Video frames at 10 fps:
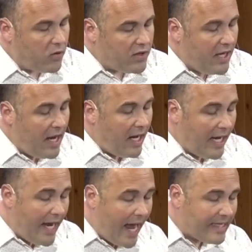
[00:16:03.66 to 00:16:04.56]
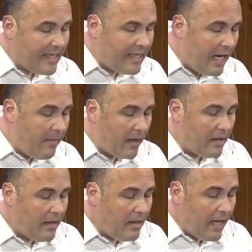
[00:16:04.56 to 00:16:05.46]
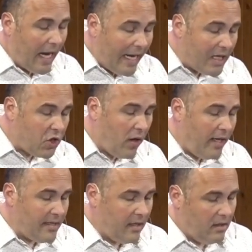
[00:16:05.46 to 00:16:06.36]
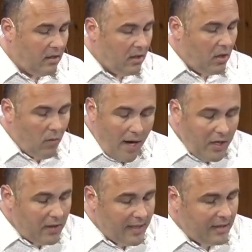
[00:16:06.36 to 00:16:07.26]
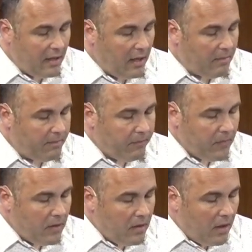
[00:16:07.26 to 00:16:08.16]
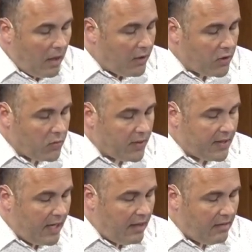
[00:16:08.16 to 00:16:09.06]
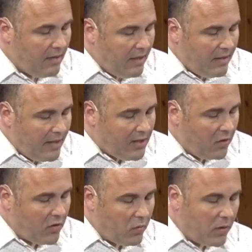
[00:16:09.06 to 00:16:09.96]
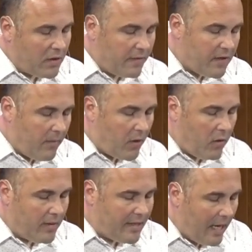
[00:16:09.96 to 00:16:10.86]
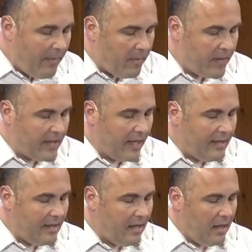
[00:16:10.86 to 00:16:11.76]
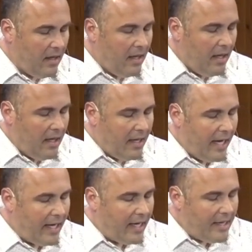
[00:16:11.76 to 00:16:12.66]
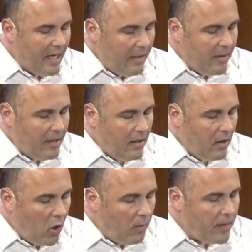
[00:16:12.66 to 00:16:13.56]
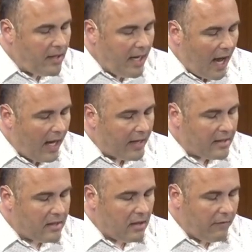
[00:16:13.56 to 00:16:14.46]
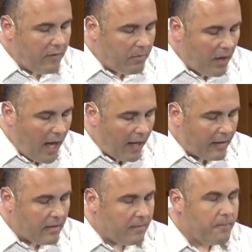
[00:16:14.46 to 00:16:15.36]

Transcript: were saying, He has a demon, and he's crazy. Why do you listen to him? Others were saying, These aren't the words of someone who is demon possessed. Can a demon open the eyes of the blind?